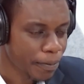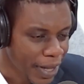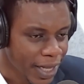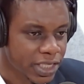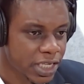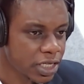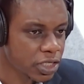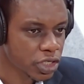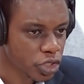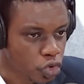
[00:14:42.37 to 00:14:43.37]

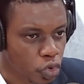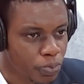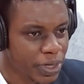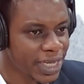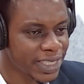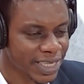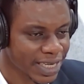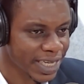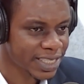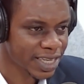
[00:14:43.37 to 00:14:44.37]
persons should be
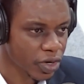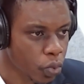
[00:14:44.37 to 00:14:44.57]
interdicted